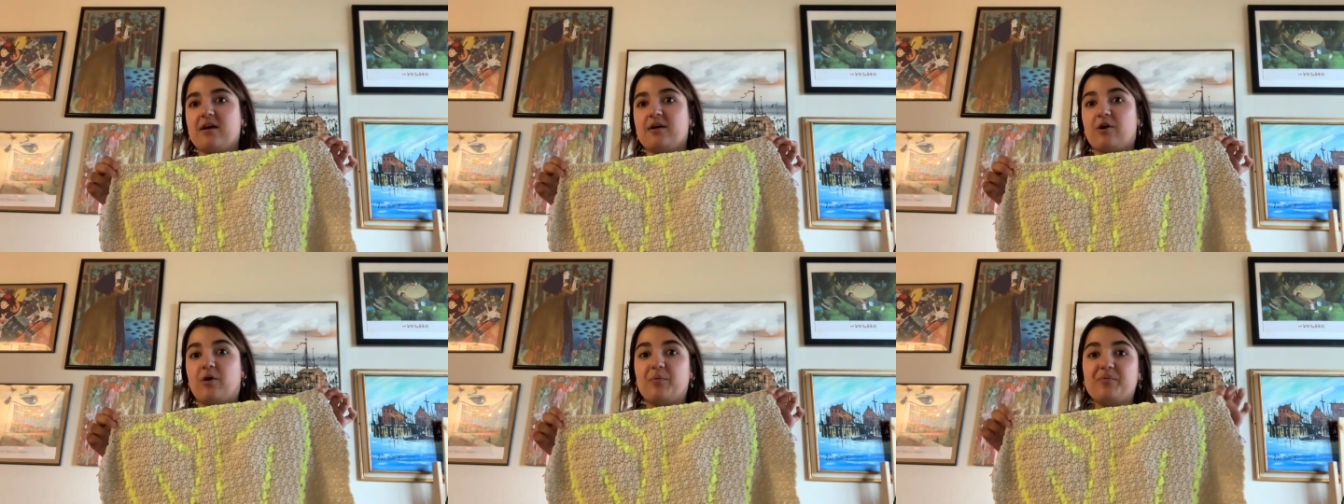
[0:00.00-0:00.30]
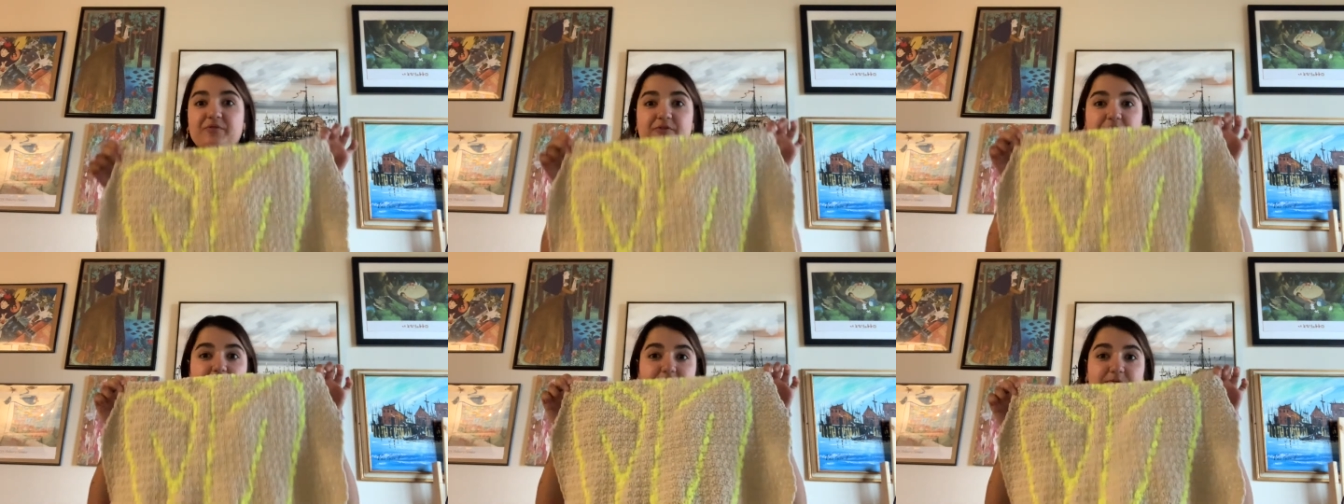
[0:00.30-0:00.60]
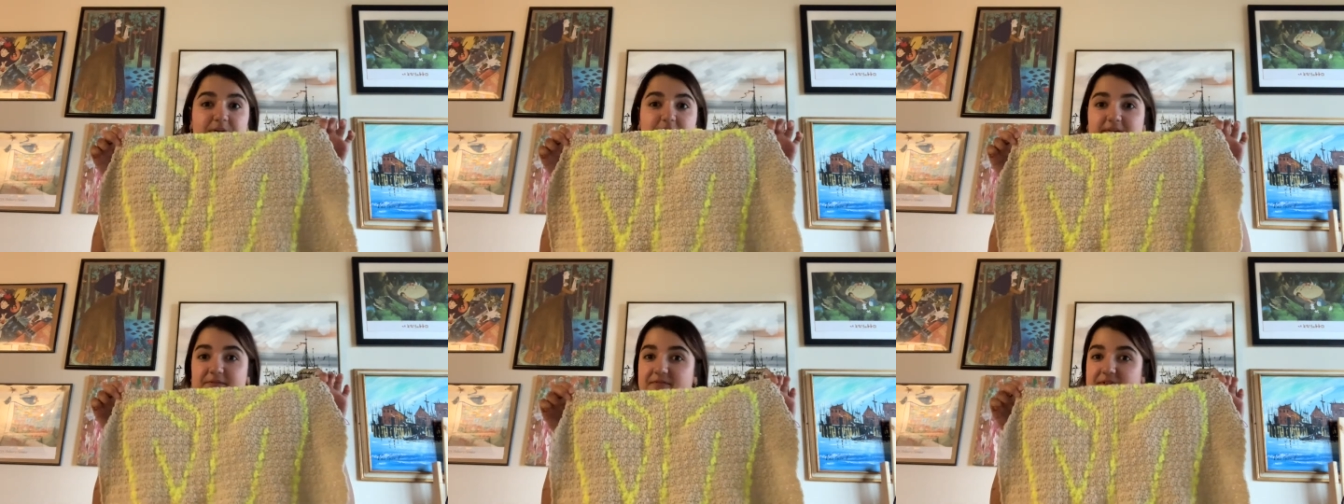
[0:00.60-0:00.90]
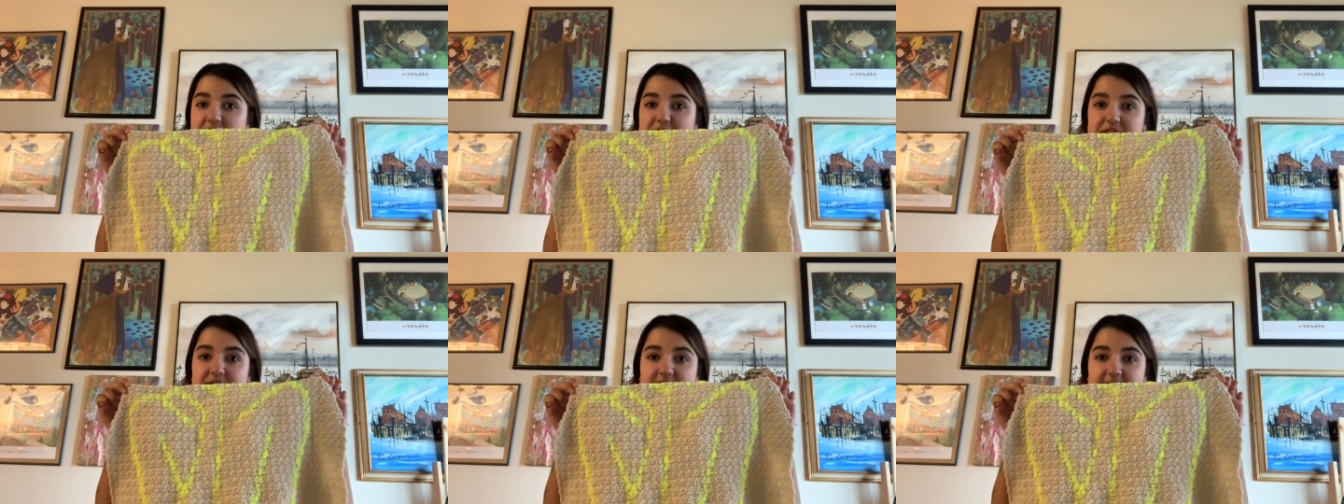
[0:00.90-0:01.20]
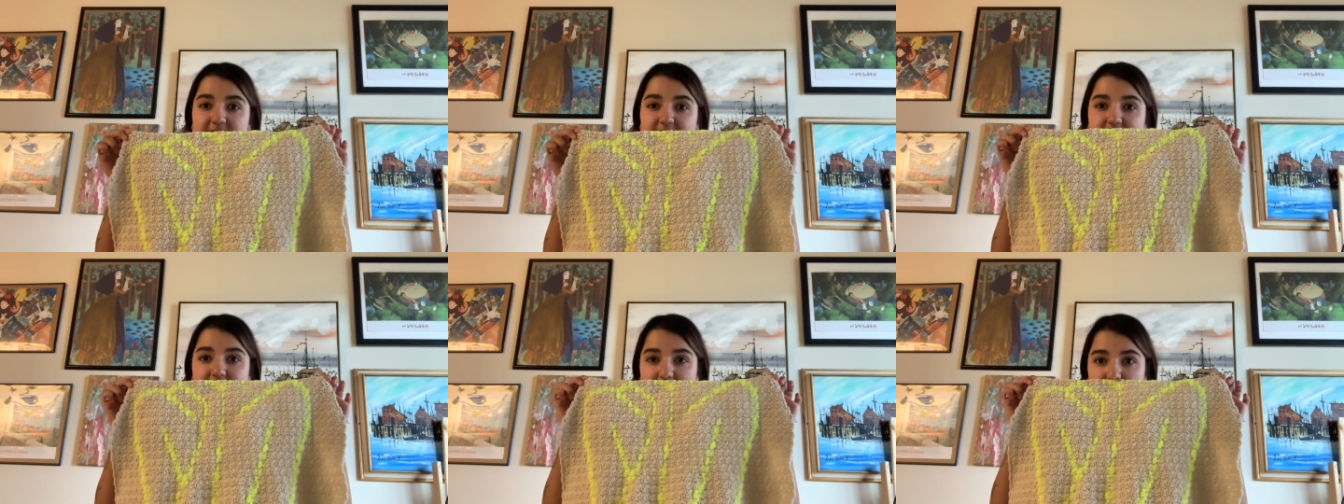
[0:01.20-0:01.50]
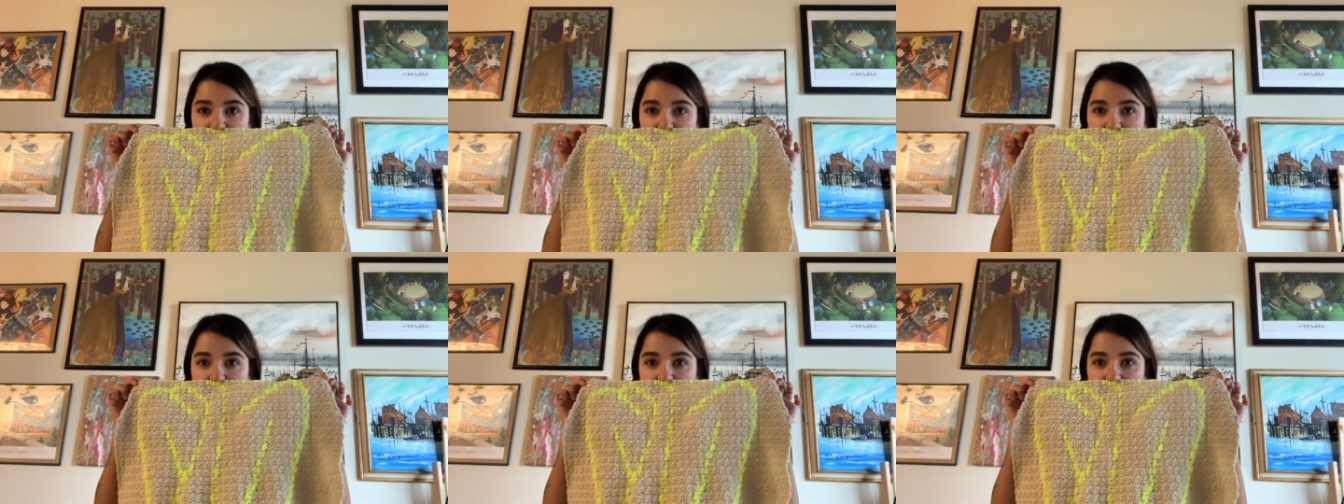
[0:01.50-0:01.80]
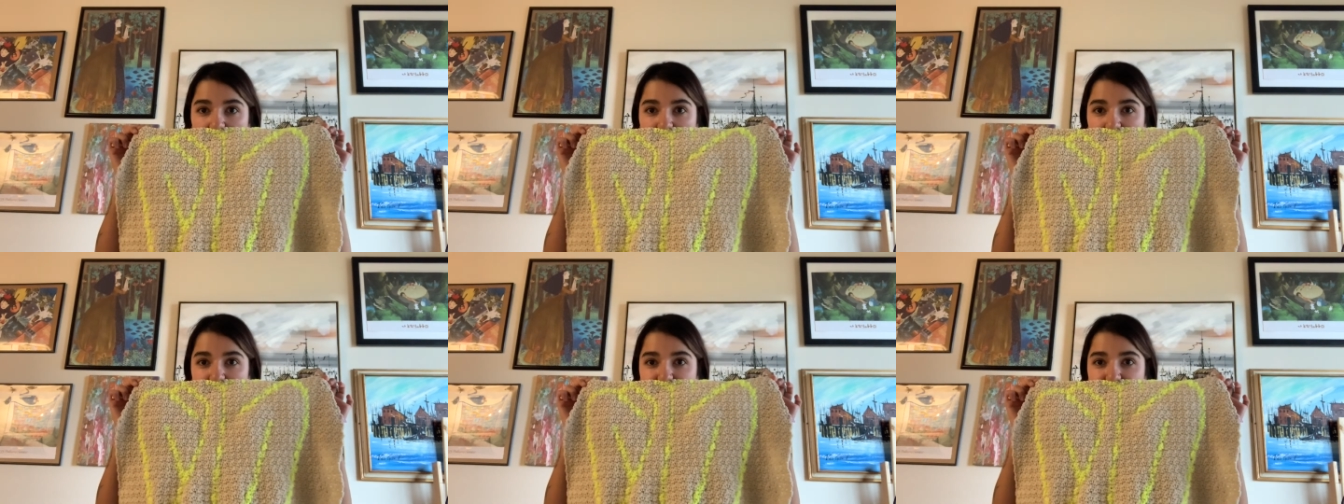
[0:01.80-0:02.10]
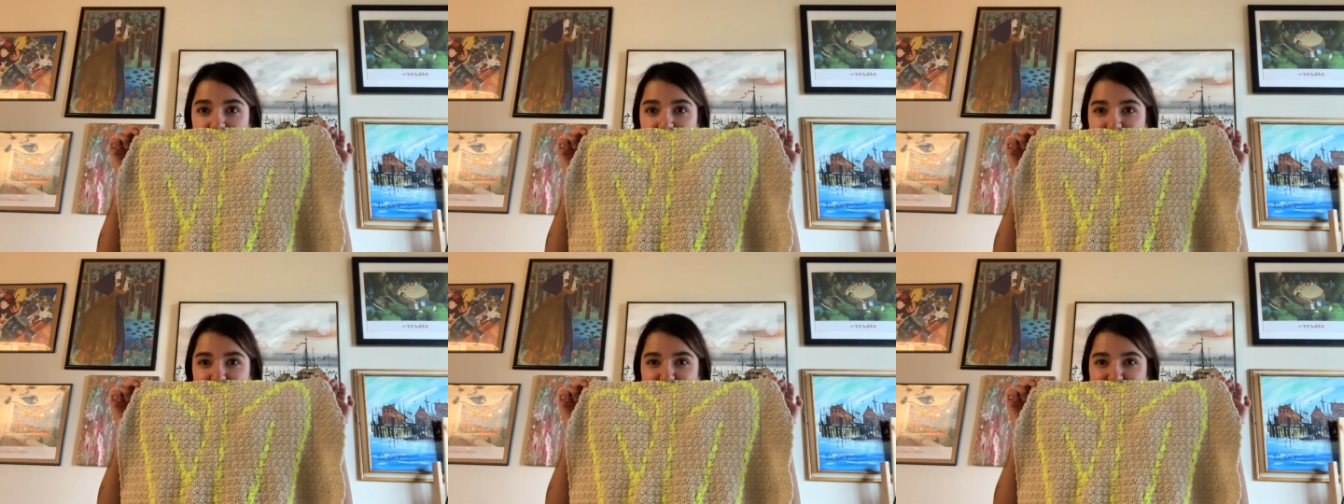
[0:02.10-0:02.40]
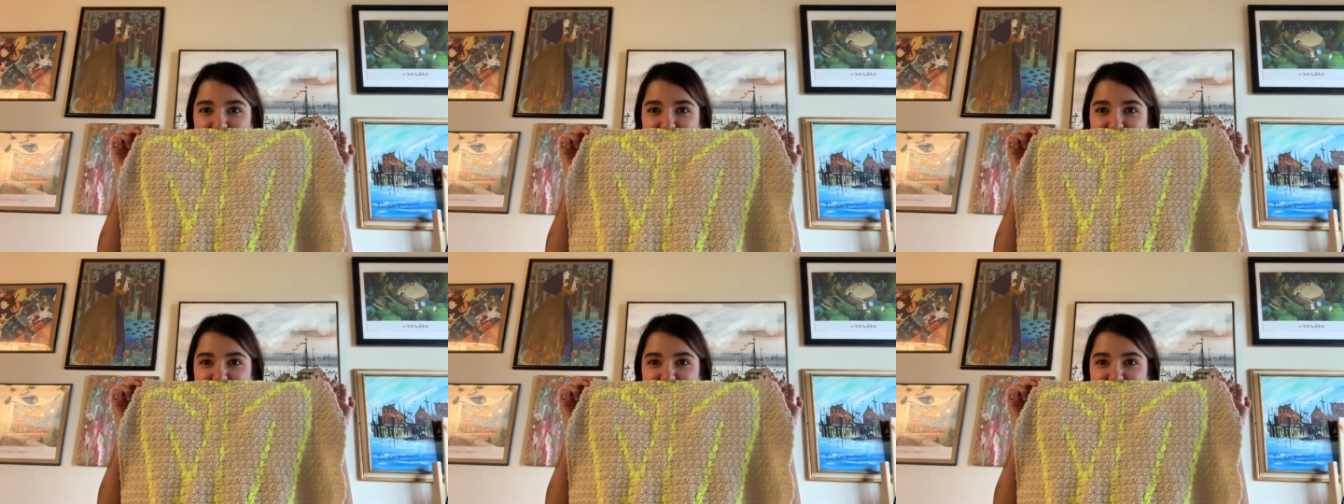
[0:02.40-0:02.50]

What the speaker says: hopefully we can finish this soon.